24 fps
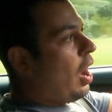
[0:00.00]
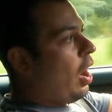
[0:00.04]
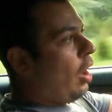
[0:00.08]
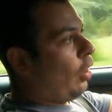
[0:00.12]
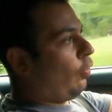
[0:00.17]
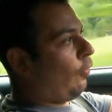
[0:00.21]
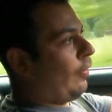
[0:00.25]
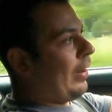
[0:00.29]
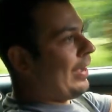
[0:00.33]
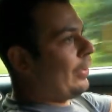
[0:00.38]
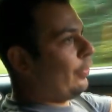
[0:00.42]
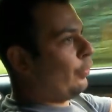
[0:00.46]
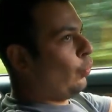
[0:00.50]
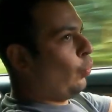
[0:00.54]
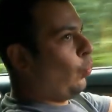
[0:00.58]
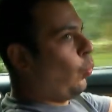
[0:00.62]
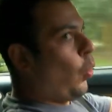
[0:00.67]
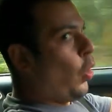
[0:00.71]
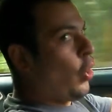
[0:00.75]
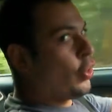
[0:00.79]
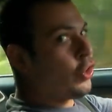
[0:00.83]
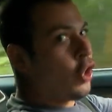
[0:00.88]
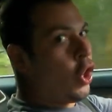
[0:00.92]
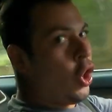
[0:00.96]
around
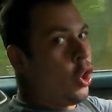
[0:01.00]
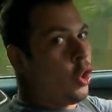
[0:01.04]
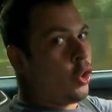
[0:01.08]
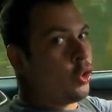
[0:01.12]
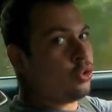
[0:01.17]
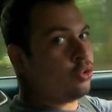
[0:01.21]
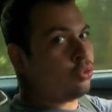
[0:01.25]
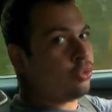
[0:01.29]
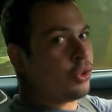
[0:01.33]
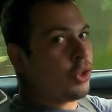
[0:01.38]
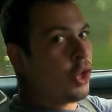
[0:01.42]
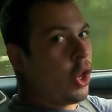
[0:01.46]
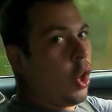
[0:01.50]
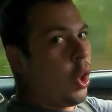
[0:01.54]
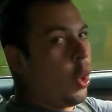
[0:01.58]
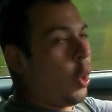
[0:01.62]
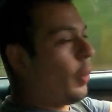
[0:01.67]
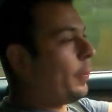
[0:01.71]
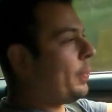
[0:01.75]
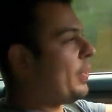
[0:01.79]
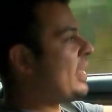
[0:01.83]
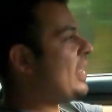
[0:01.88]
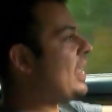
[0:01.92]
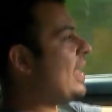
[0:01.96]
100
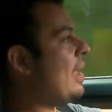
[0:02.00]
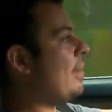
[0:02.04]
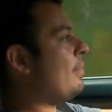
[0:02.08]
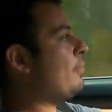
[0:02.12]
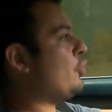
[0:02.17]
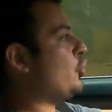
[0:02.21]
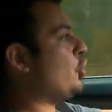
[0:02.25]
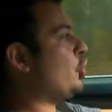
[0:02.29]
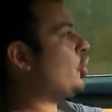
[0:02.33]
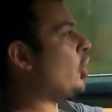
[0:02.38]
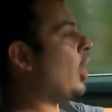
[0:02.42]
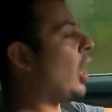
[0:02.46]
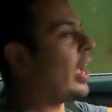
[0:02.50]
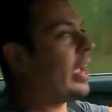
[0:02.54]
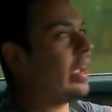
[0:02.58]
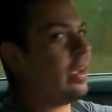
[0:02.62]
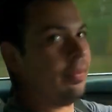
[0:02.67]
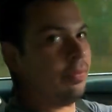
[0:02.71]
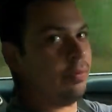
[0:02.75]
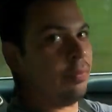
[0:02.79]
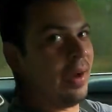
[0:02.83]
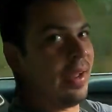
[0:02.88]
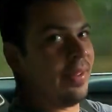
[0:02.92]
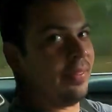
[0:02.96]
RPM shy
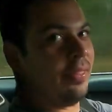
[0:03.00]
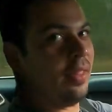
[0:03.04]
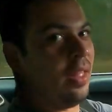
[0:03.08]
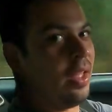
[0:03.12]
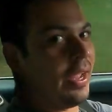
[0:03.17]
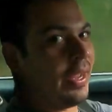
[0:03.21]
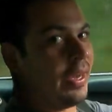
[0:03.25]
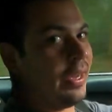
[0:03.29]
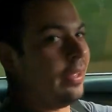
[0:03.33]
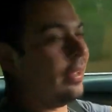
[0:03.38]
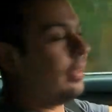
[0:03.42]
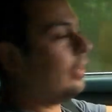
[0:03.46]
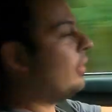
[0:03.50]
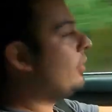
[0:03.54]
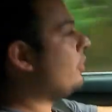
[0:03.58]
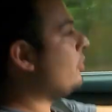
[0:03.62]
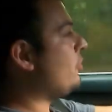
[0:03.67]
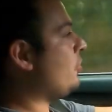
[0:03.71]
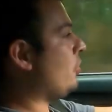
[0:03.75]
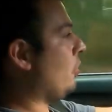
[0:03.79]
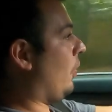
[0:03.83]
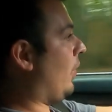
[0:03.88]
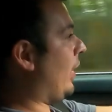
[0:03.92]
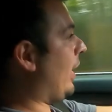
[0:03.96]
of redline.
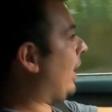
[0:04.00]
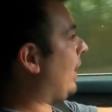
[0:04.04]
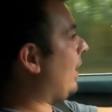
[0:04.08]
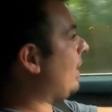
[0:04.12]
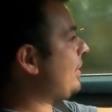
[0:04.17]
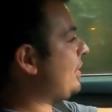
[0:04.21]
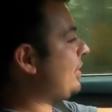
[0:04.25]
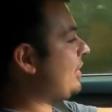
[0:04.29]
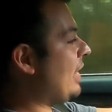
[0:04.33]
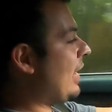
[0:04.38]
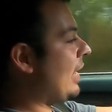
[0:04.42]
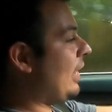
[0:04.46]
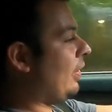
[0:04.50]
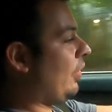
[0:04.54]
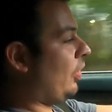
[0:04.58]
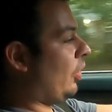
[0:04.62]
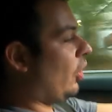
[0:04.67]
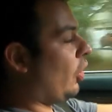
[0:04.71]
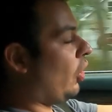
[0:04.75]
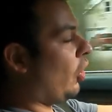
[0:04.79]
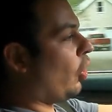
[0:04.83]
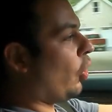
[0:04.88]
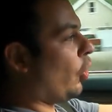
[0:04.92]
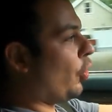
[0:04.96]
So like I said,
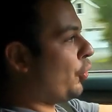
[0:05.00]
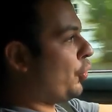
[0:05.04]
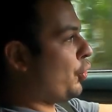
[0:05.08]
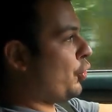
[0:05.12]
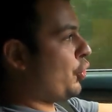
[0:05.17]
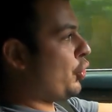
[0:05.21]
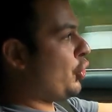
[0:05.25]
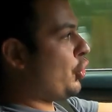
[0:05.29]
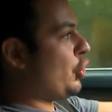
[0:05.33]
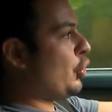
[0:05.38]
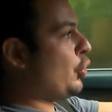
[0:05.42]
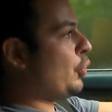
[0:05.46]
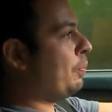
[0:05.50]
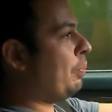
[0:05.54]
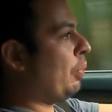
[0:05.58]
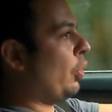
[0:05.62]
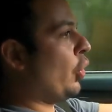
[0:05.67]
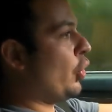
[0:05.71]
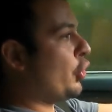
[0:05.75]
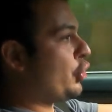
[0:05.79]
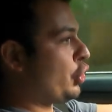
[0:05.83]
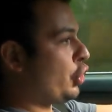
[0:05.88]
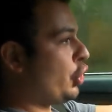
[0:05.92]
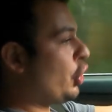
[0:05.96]
the harder you
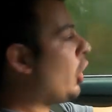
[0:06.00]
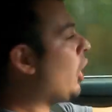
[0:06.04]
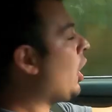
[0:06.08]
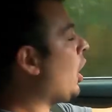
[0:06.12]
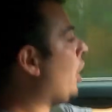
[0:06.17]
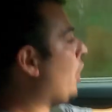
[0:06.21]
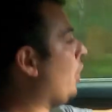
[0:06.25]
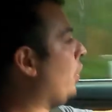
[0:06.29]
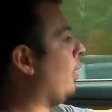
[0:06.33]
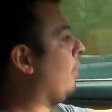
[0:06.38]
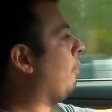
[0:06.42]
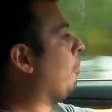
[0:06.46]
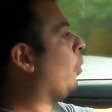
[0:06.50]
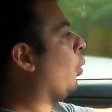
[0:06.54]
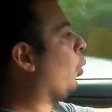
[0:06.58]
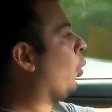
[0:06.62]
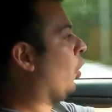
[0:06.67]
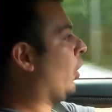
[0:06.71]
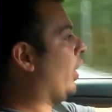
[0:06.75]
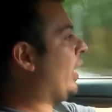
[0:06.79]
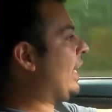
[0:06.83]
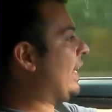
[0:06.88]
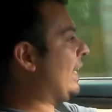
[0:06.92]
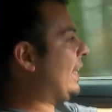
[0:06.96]
push, the
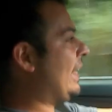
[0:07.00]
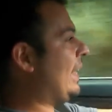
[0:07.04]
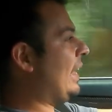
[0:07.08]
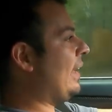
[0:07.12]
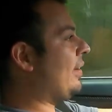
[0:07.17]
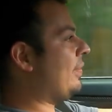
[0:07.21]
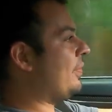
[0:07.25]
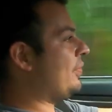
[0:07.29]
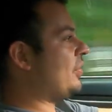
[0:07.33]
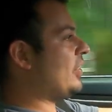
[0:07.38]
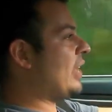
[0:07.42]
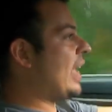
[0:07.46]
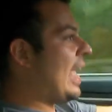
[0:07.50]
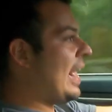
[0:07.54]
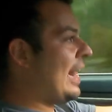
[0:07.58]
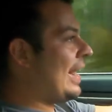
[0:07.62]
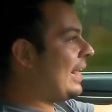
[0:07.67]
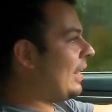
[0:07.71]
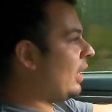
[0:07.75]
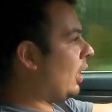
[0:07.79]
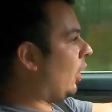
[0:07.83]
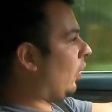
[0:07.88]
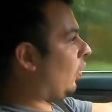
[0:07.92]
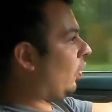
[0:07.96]
more it gives, and
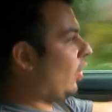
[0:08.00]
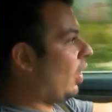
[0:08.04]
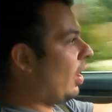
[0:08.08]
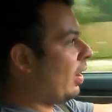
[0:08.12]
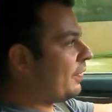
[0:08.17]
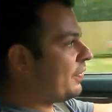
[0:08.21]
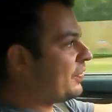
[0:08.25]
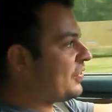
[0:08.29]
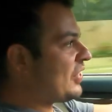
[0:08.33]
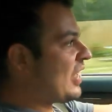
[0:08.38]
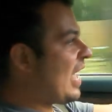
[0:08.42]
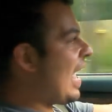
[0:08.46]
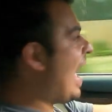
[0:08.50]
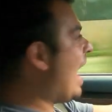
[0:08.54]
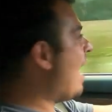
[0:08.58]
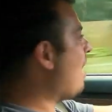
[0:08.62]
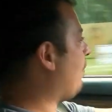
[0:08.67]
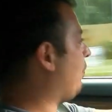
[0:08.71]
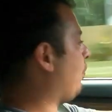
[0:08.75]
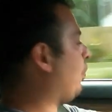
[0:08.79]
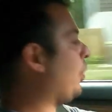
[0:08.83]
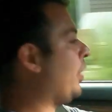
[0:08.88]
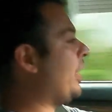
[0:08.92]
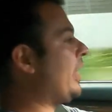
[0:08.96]
it loves
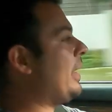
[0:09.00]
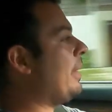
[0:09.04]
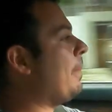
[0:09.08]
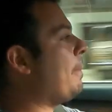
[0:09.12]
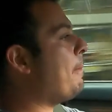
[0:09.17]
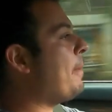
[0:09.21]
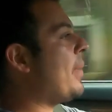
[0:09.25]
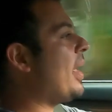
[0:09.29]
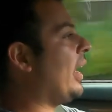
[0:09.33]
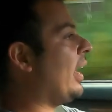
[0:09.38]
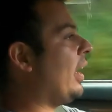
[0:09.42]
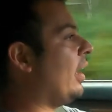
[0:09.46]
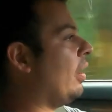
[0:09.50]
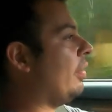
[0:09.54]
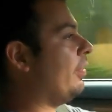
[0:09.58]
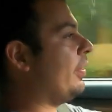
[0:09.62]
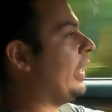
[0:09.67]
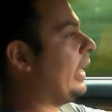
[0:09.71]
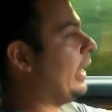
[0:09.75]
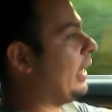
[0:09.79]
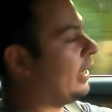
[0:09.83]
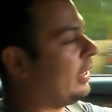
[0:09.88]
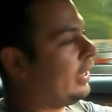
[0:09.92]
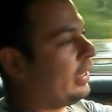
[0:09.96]
every minute of
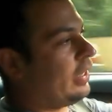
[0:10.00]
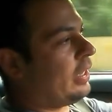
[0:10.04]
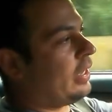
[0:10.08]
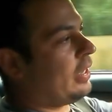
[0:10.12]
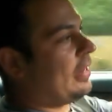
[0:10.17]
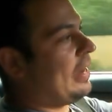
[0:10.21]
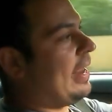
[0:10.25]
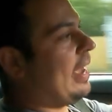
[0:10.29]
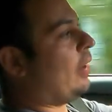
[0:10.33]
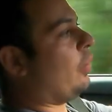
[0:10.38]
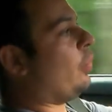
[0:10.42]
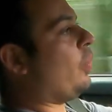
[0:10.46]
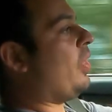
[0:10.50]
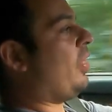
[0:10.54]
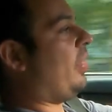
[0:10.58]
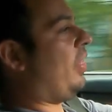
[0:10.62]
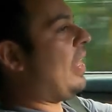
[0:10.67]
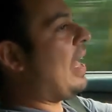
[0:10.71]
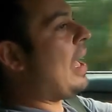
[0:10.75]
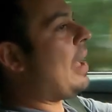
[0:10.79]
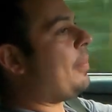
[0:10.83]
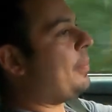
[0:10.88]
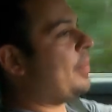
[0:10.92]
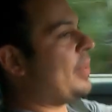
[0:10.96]
it. Now, with
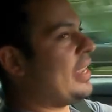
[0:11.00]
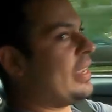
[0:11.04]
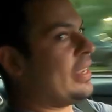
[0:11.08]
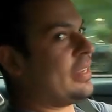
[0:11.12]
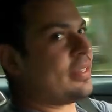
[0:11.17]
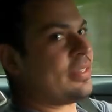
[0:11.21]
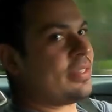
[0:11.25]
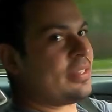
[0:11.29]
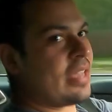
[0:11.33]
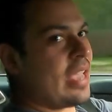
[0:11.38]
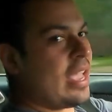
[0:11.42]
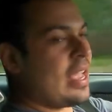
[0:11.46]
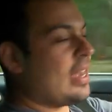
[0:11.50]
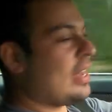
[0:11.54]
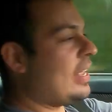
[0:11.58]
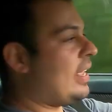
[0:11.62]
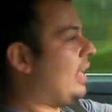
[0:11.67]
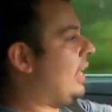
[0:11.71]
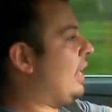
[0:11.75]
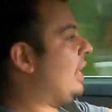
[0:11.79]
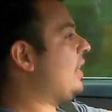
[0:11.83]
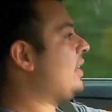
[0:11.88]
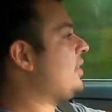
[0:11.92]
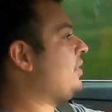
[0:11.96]
that being said,
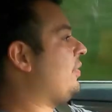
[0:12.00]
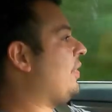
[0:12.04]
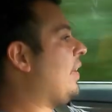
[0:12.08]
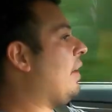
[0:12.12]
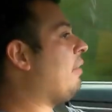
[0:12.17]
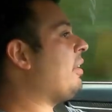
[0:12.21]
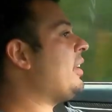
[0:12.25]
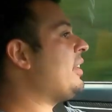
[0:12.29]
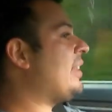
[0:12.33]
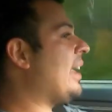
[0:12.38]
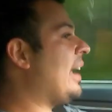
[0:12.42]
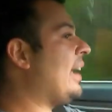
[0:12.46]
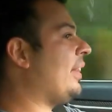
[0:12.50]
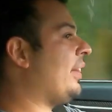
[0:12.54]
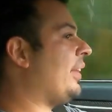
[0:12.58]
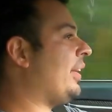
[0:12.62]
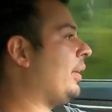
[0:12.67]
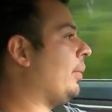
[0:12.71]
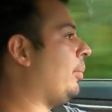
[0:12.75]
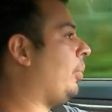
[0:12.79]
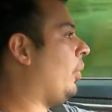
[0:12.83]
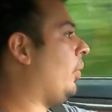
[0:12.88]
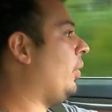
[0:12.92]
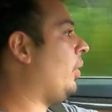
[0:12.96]
it is very
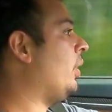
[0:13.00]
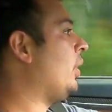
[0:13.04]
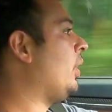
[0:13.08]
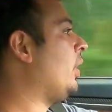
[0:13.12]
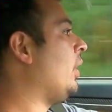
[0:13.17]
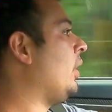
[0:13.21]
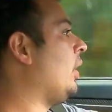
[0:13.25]
dailyable.